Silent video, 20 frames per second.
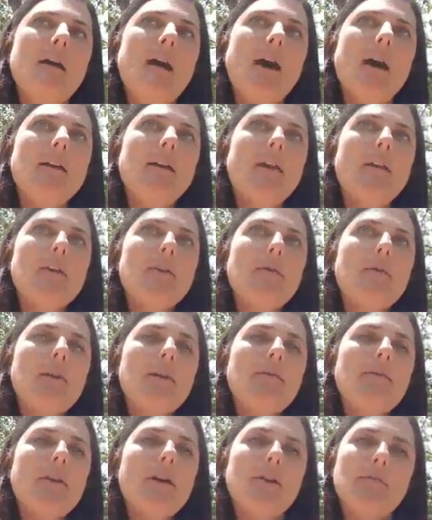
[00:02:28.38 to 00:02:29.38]
Another one
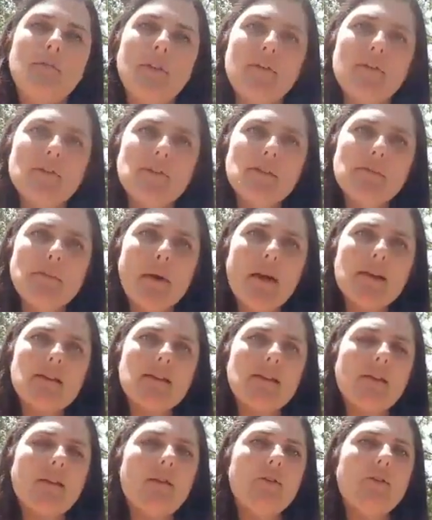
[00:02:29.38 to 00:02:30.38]
of our favorite spots
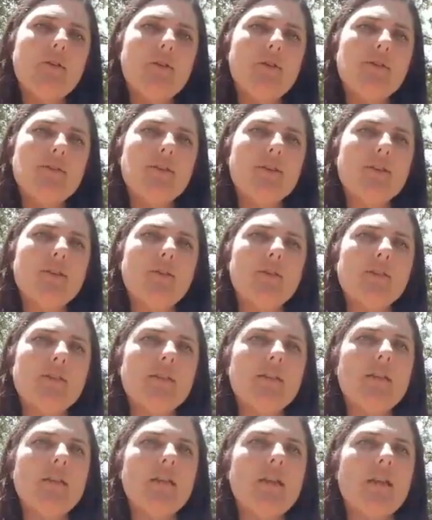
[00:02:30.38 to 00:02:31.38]
to go close to
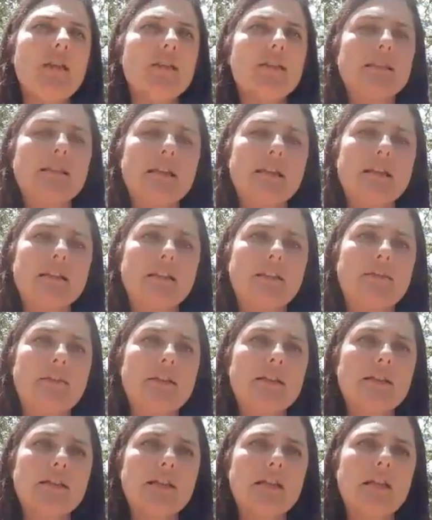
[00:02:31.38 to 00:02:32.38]
Houston is Lake
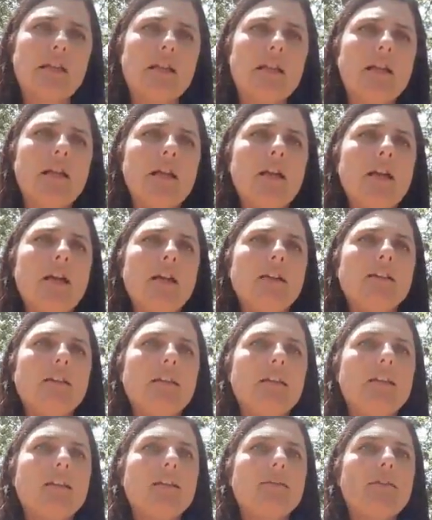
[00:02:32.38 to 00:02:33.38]
Livingston.
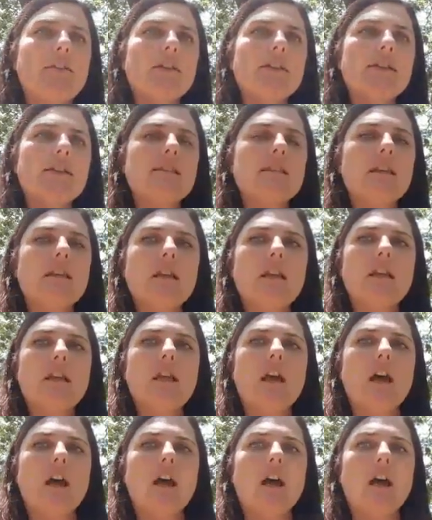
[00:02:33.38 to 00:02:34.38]
Lake
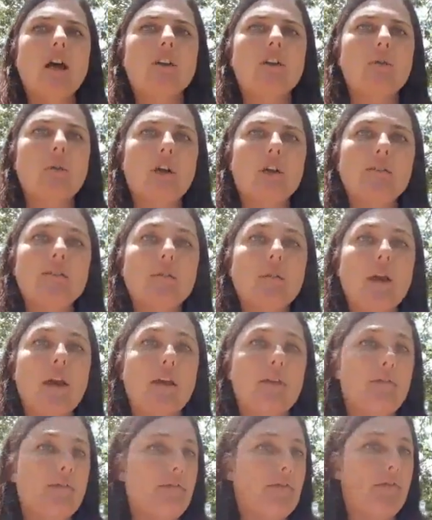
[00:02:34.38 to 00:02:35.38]
Livingston, you also
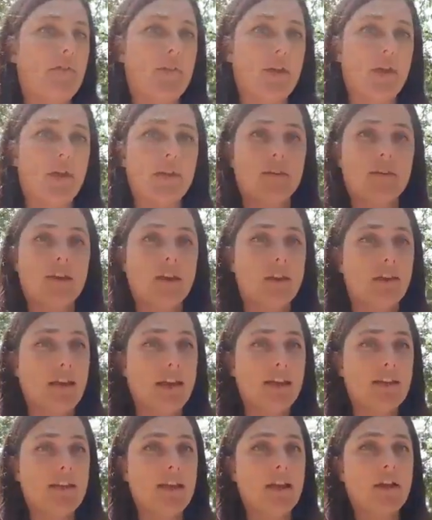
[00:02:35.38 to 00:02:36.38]
have the
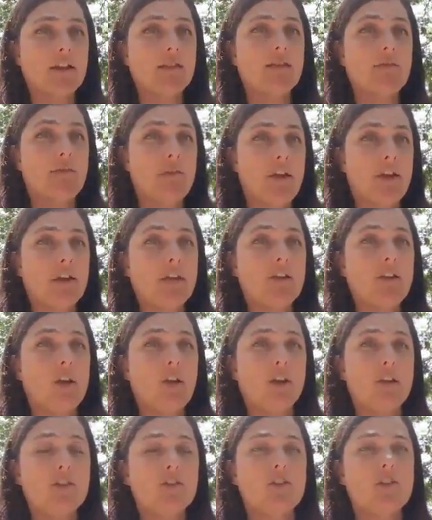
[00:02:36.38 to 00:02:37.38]
lake there. It's very
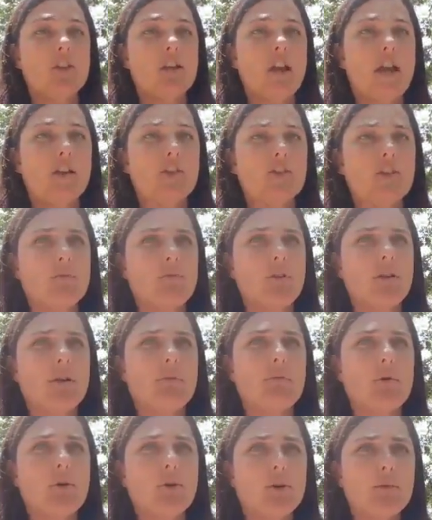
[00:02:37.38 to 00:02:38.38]
large. You can actually bring a
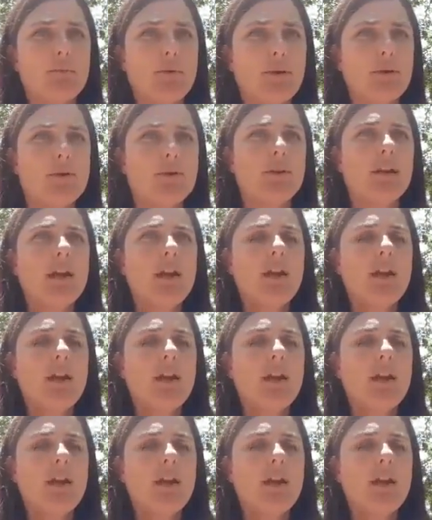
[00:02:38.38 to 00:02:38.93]
motorboat.